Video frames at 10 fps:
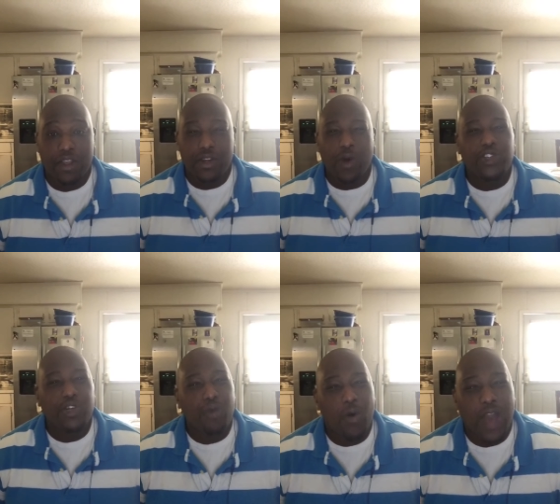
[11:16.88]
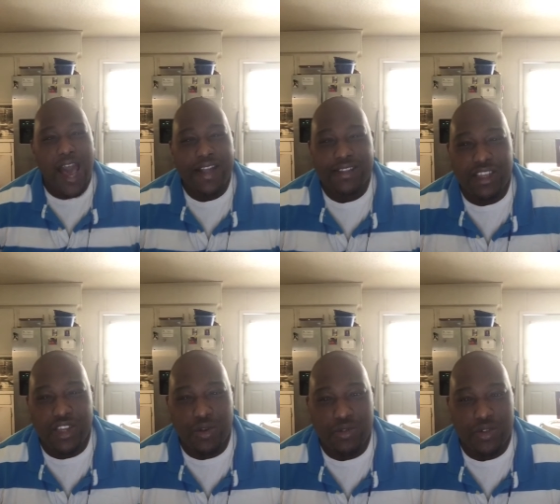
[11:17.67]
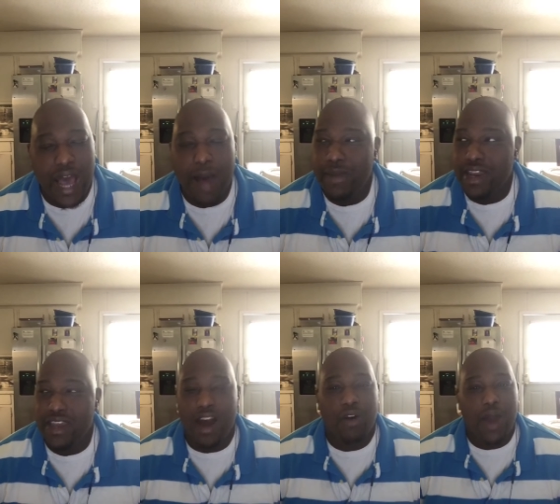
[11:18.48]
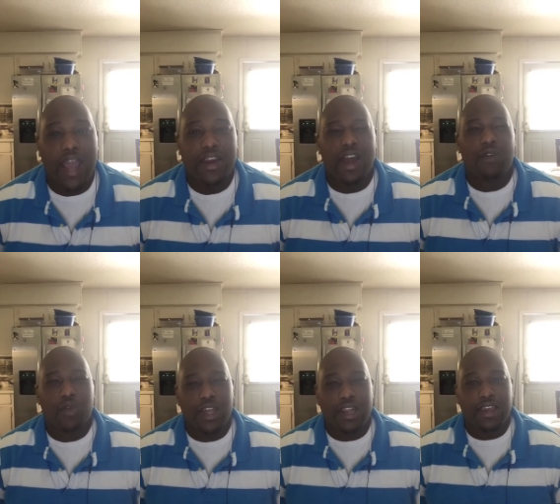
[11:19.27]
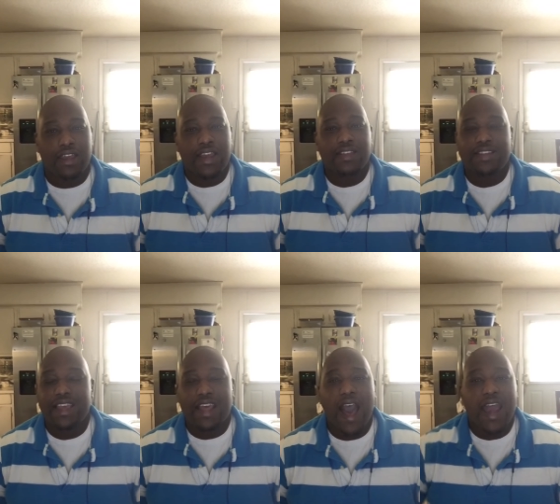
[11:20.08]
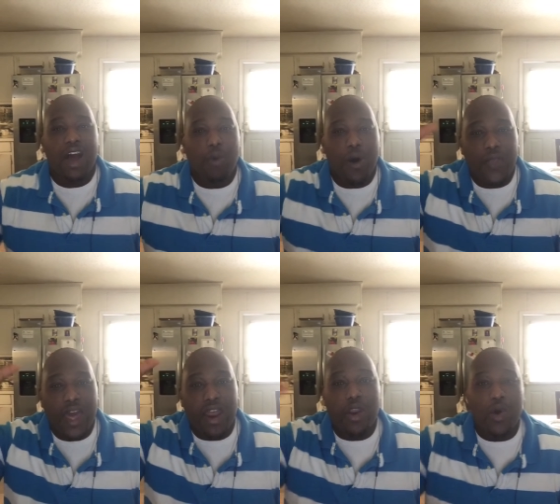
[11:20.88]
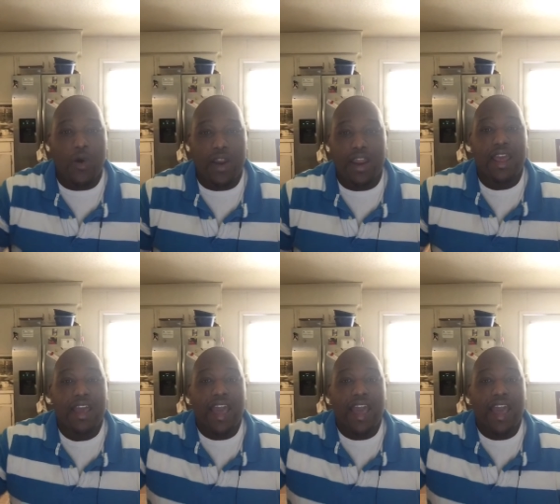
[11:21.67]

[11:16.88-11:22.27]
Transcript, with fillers: Don't you want God to use you? How many y'all right now really saying, God, I want that anointing.